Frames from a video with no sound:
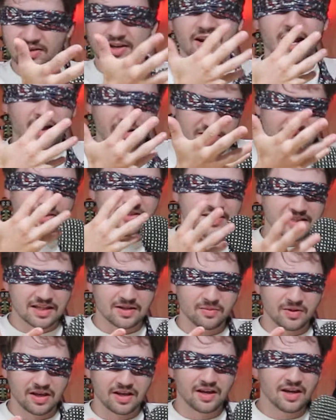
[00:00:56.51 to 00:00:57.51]
and you can also
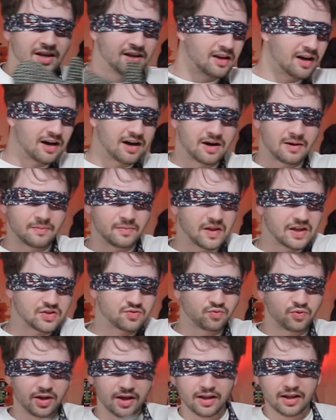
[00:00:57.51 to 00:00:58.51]
see me.
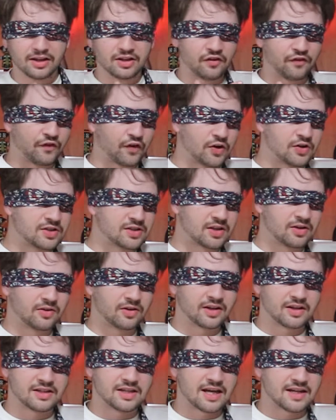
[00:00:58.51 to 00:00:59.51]
Let's reel in the first
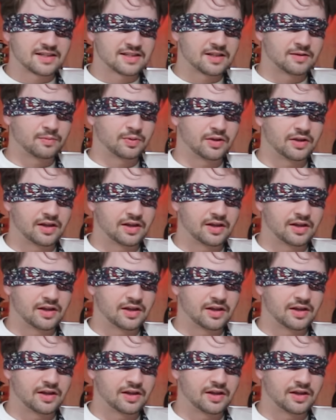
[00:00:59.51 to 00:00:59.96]
little contestant.